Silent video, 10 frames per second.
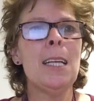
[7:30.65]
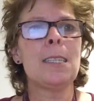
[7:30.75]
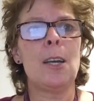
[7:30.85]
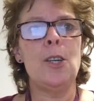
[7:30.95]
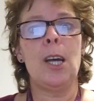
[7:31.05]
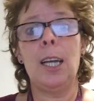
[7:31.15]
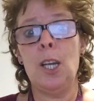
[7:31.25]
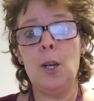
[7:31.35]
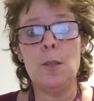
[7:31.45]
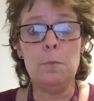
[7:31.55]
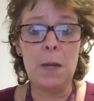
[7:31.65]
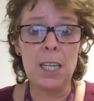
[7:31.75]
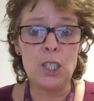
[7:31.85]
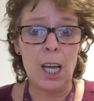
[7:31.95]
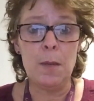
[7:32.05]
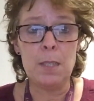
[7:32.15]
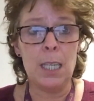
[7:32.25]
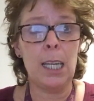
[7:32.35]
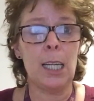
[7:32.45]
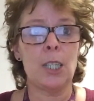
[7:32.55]
So you're going to use big shapes
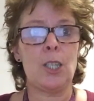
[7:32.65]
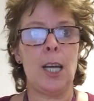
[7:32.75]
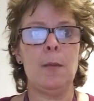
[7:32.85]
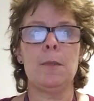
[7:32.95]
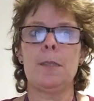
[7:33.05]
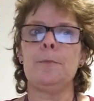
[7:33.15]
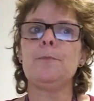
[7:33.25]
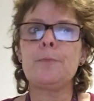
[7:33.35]
and little shapes.